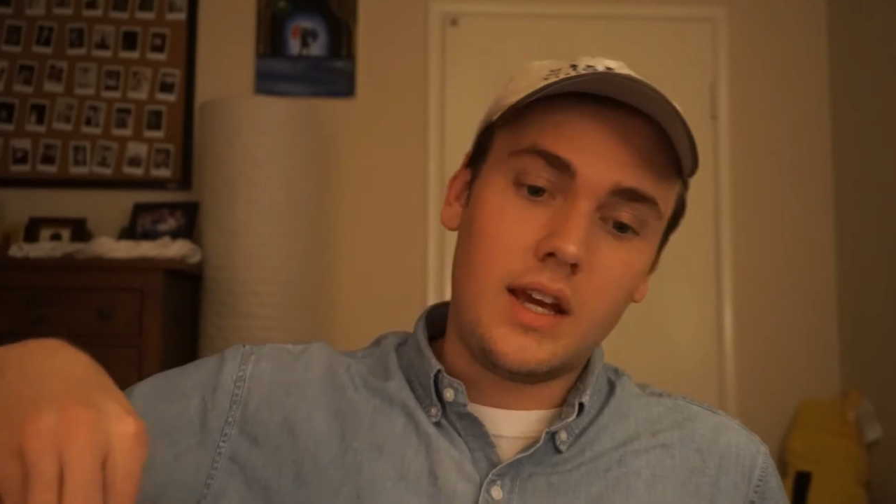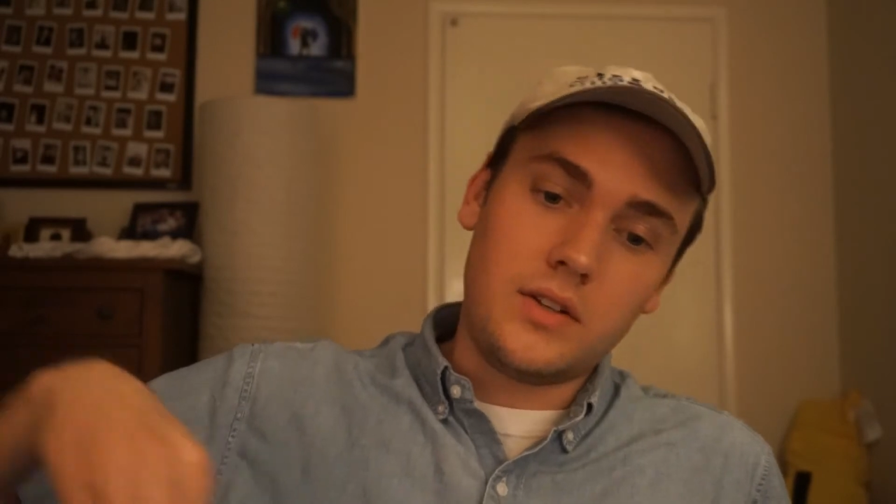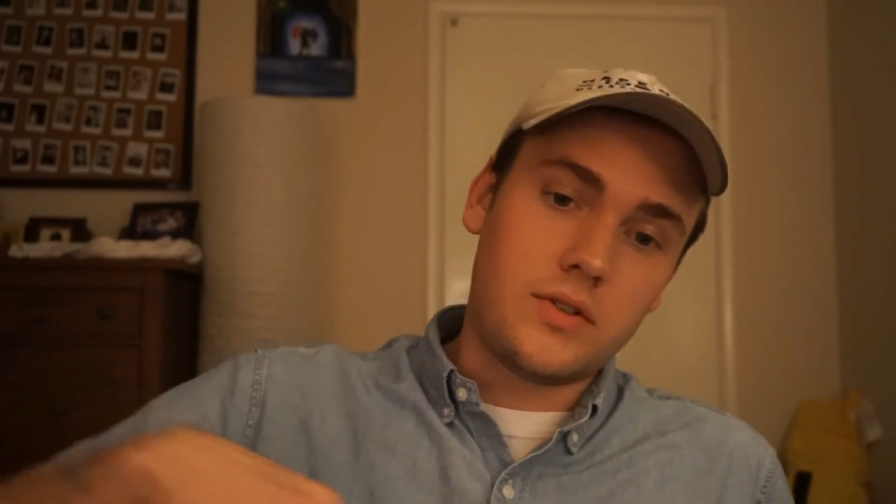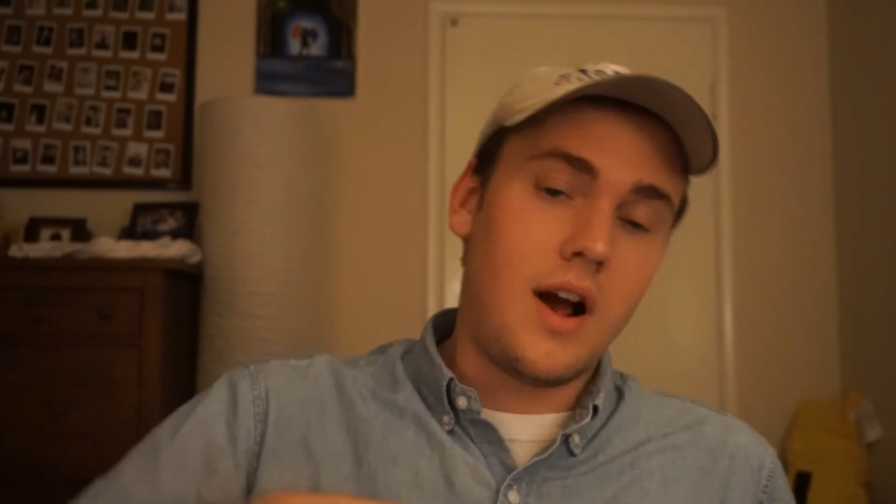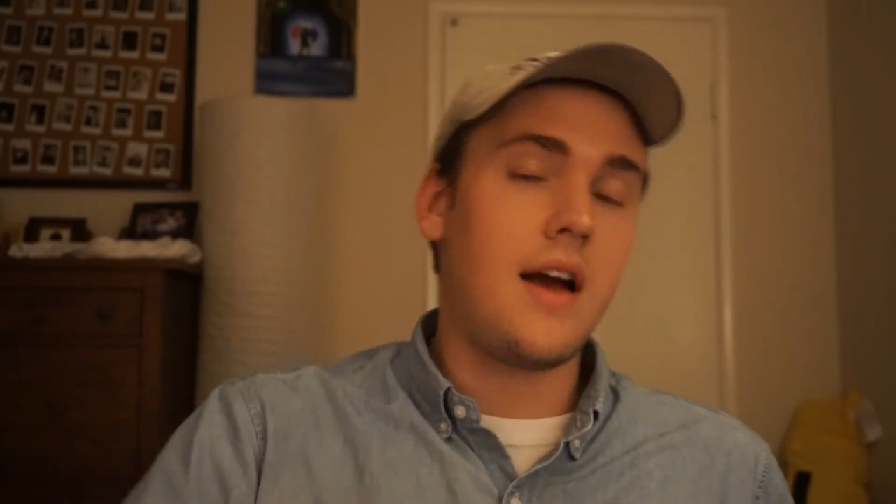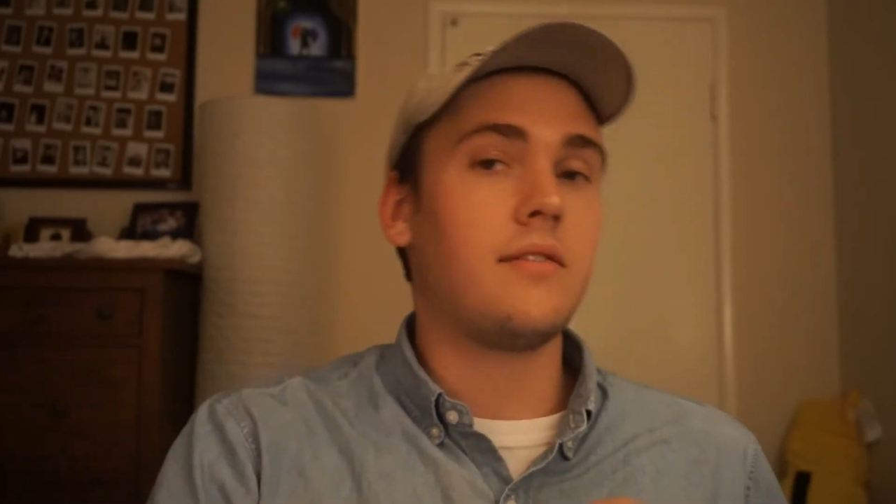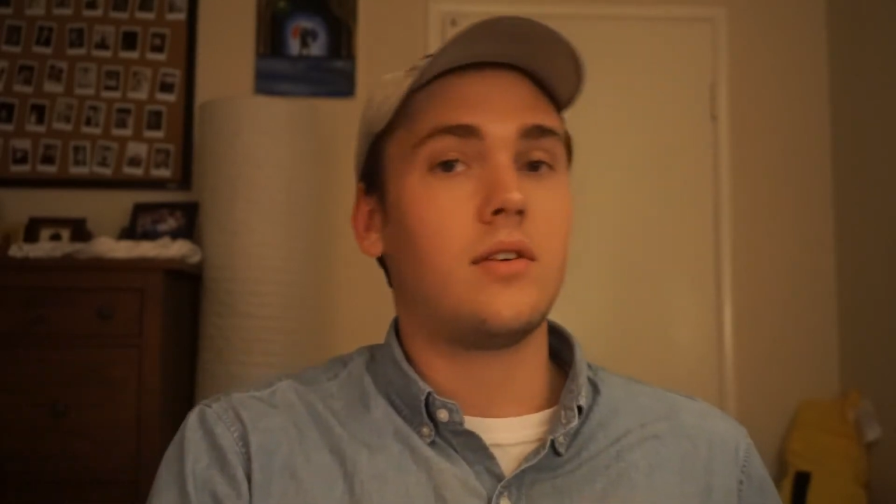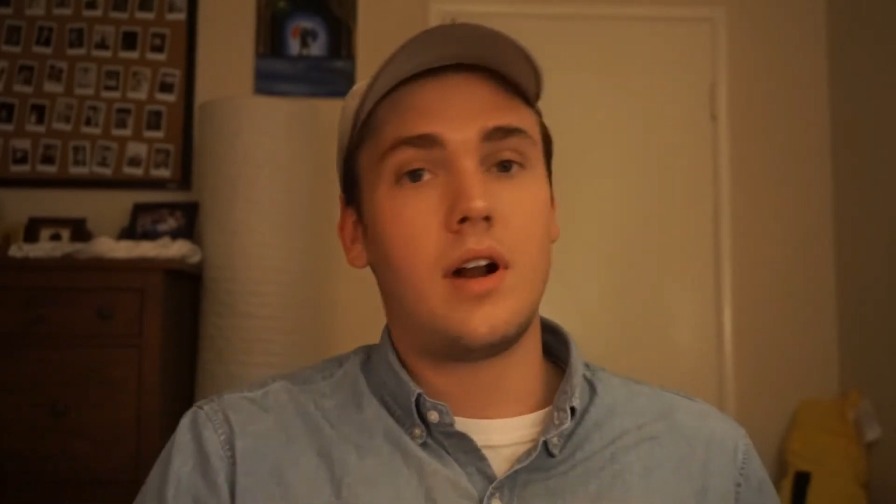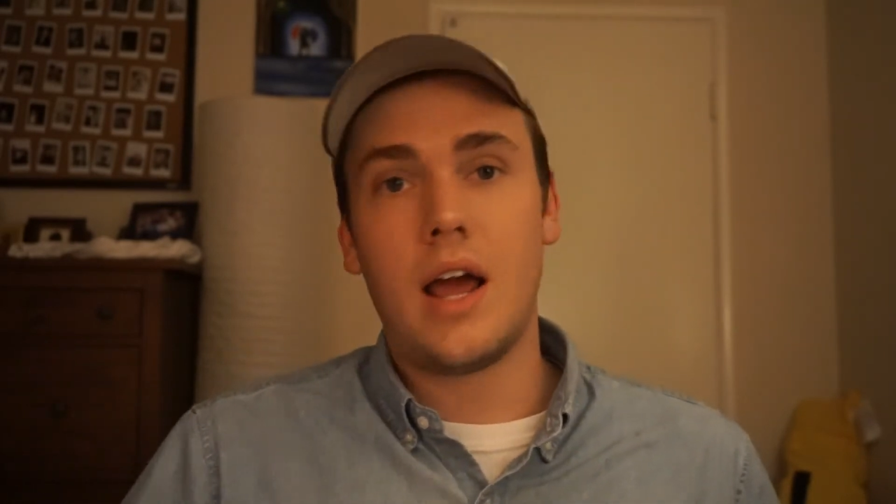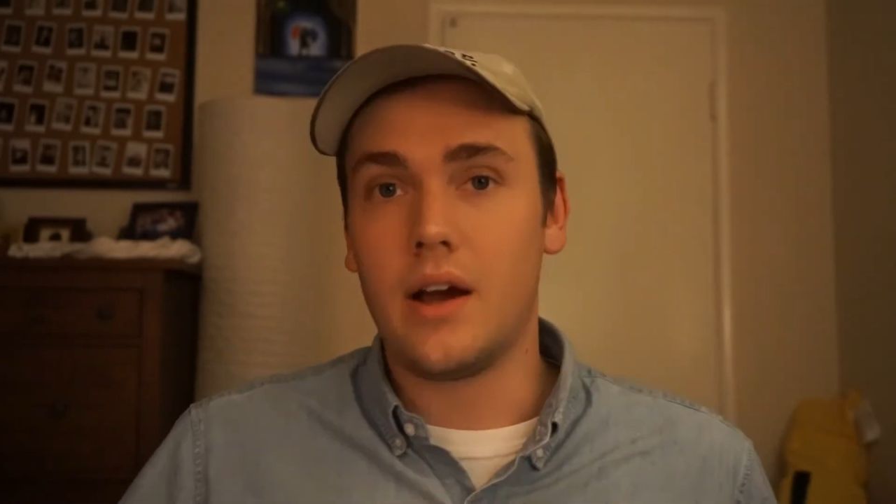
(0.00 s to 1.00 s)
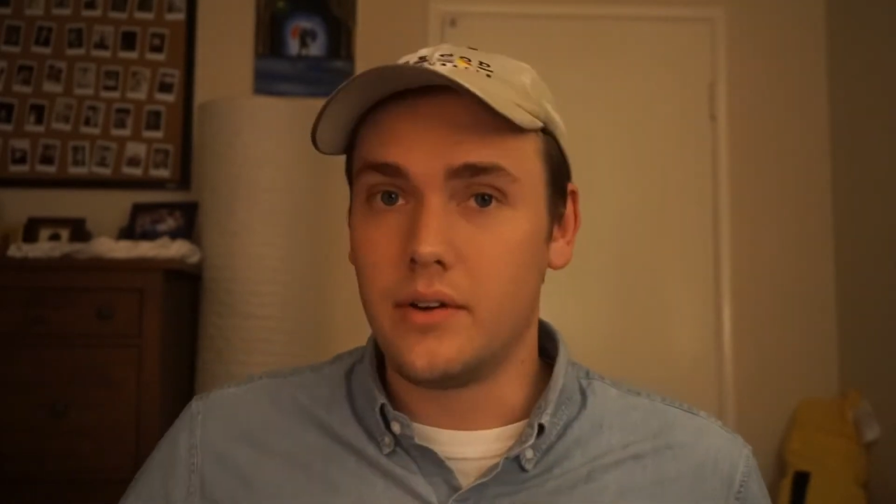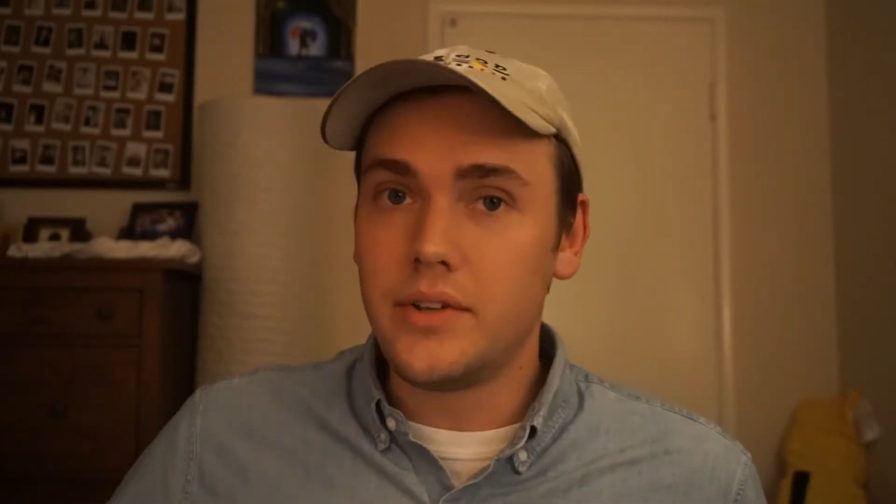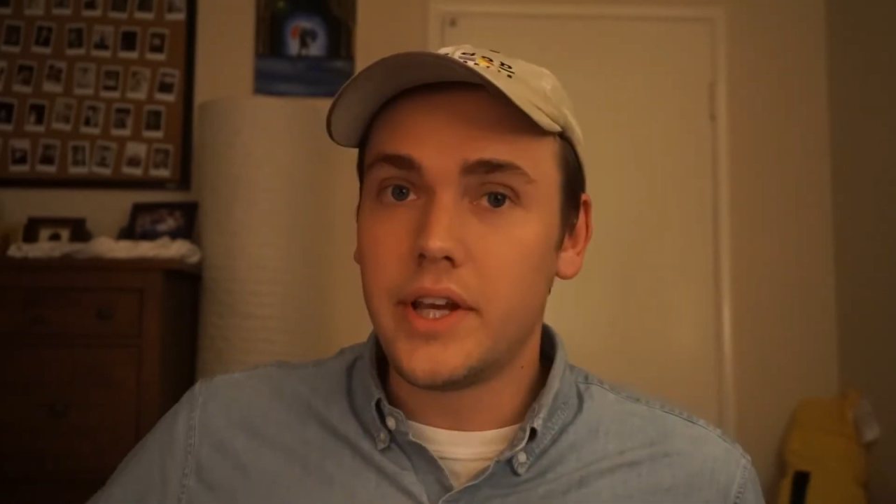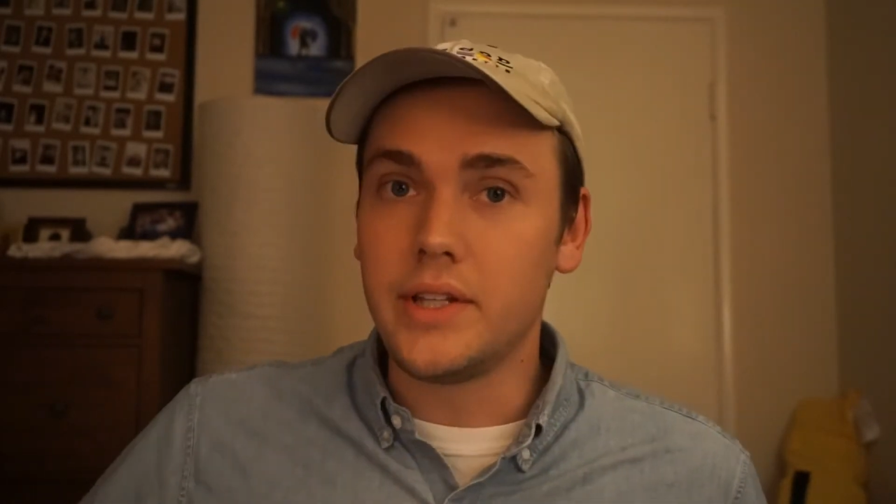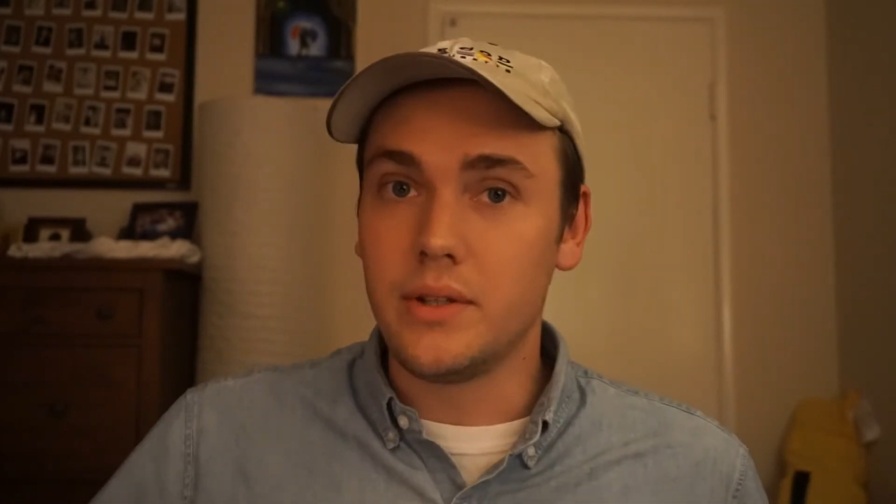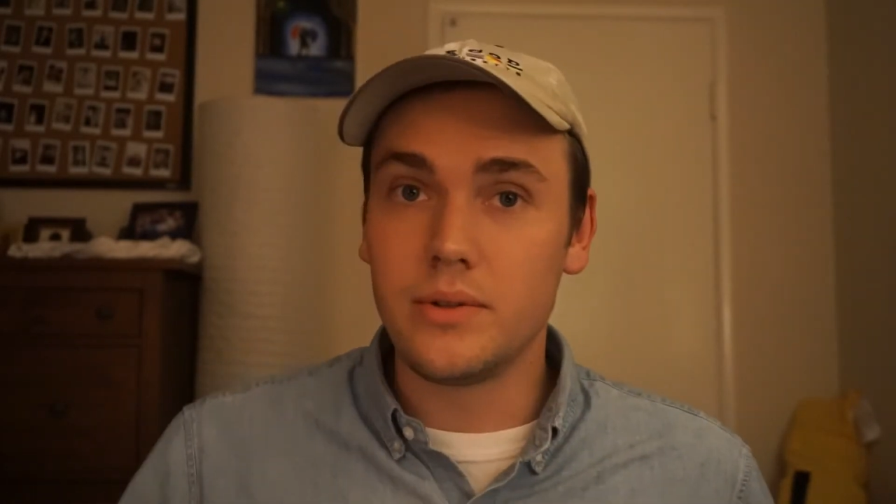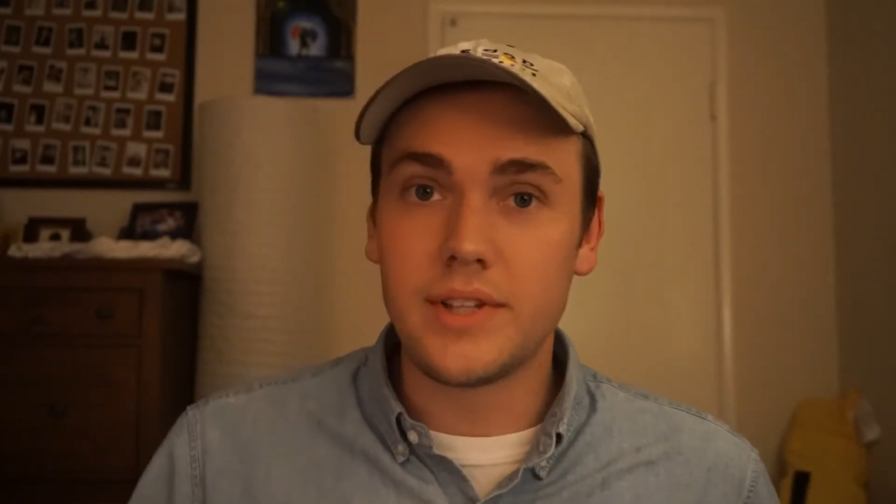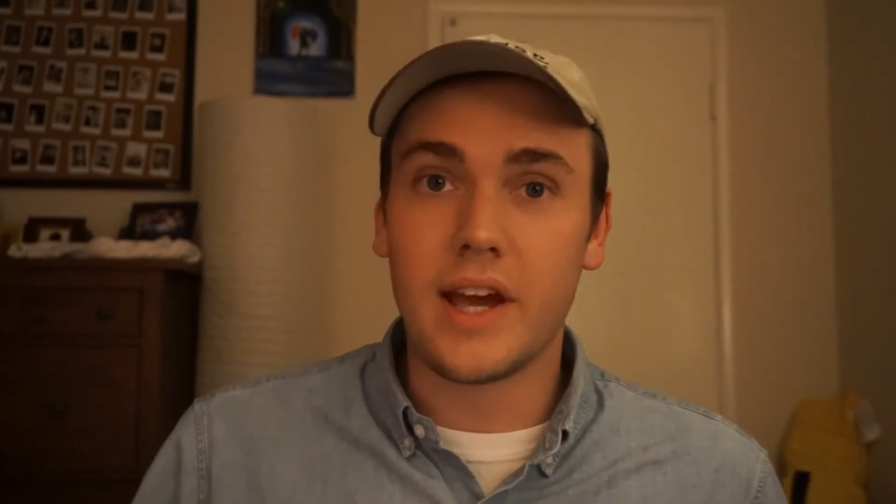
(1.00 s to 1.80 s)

and drive around and use